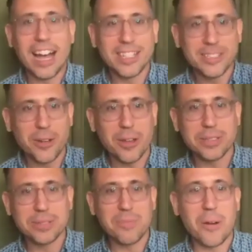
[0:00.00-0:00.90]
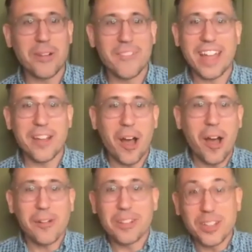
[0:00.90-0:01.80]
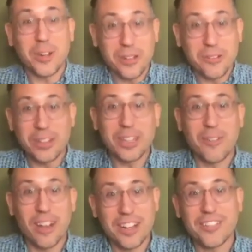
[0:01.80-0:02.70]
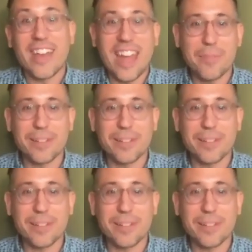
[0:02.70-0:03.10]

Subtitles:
So it was more of a, oh, look, we really want to try that place.